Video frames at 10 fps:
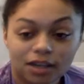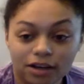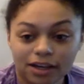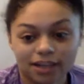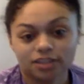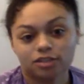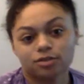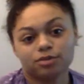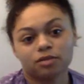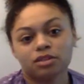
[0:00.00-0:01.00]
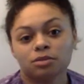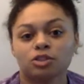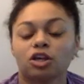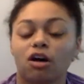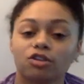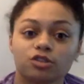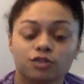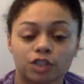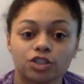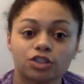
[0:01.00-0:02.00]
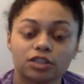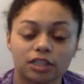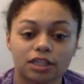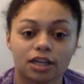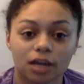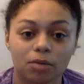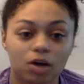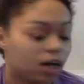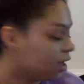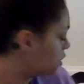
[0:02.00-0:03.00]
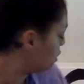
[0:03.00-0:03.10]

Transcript: Okay, so probably the most controversial thing that I bought.